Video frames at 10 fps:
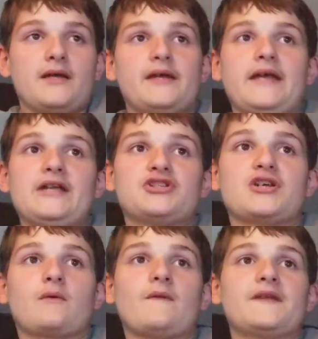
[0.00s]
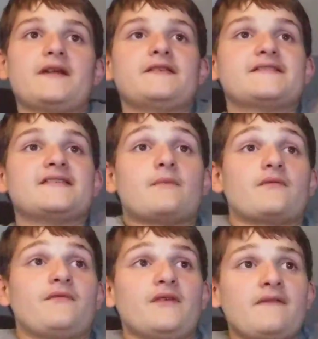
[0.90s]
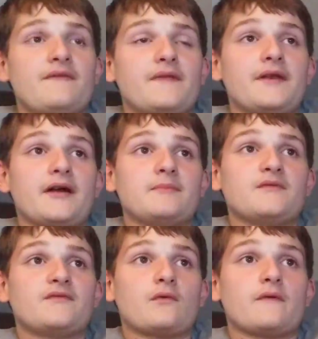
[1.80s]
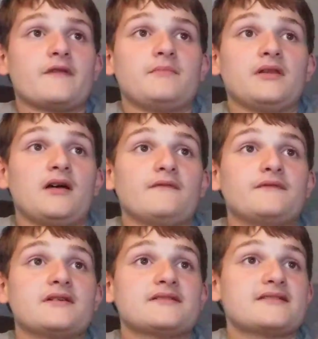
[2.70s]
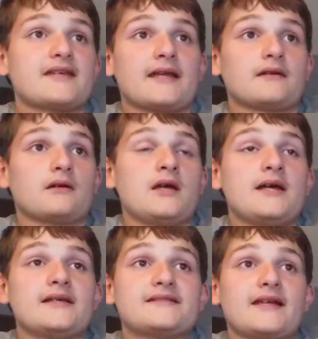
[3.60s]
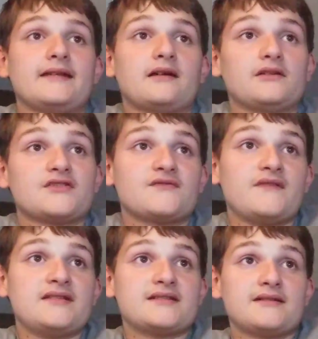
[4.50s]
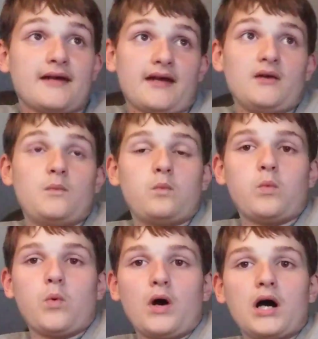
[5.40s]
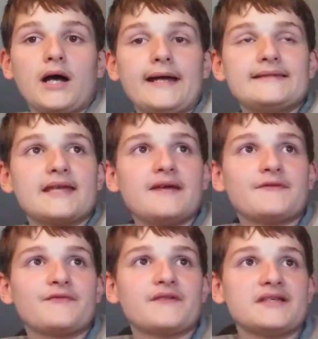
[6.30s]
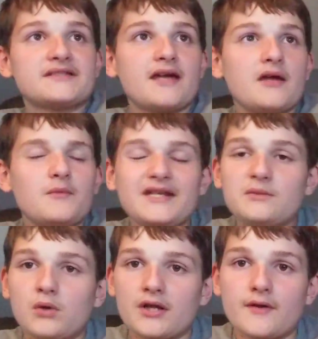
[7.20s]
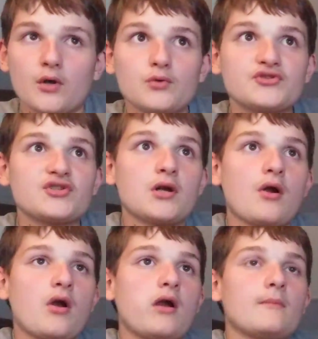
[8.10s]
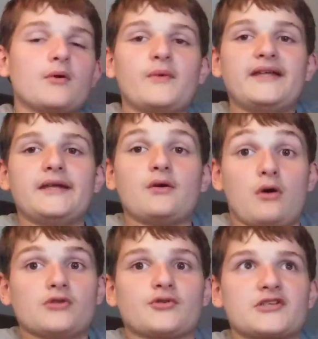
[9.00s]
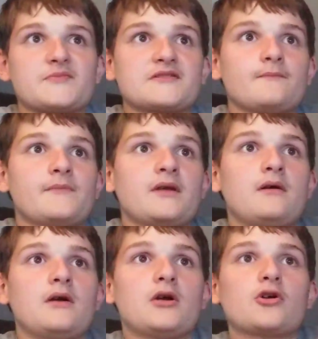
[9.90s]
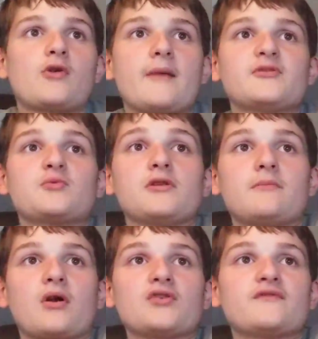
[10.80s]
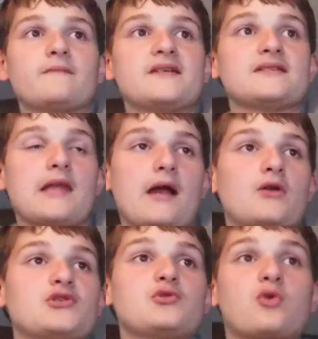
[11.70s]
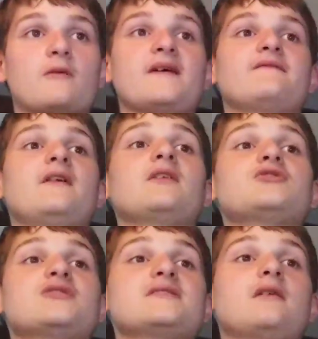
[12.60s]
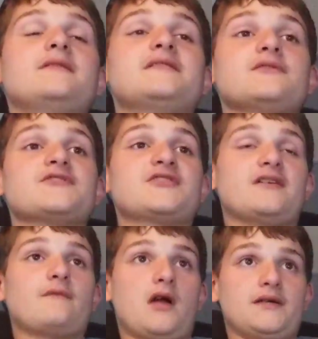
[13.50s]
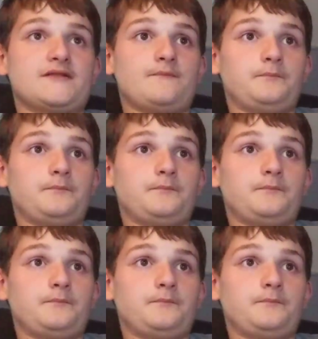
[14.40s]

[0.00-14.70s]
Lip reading: Each year on the night of December 5th, the night before the beloved St. Nicholas feast day. What? They have a feast day? We need one of those. But we eat on Christmas. Krampus will emerge from his lair to torment villages until sunrise.